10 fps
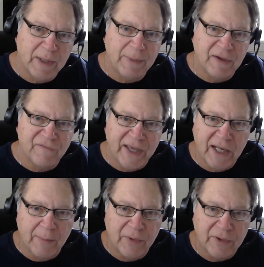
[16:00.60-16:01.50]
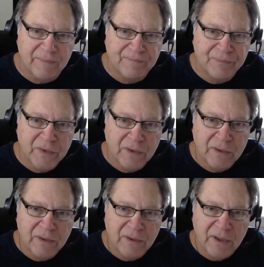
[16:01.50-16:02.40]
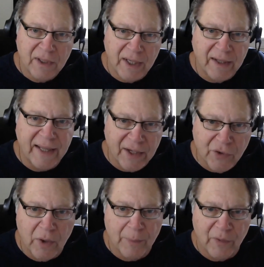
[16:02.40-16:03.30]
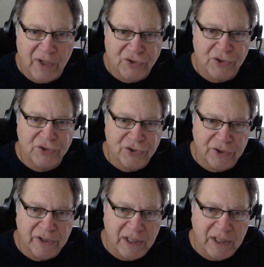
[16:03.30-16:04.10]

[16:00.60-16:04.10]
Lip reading: may be available in that corporation should